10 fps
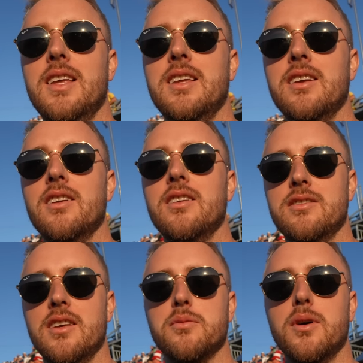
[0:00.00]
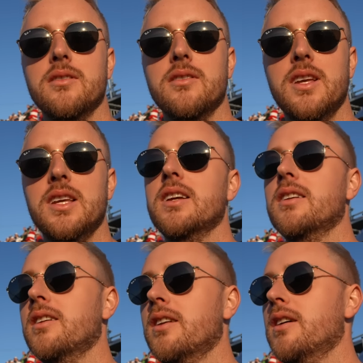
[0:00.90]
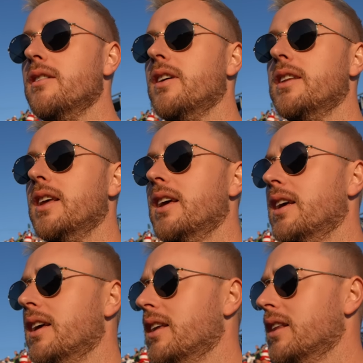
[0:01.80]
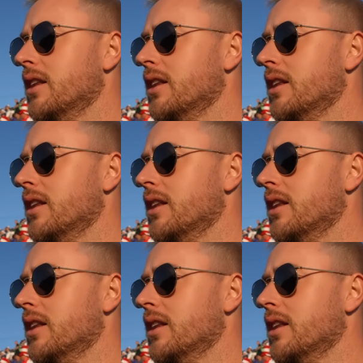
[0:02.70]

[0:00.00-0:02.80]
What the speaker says: England, so that's one. England Love, and then...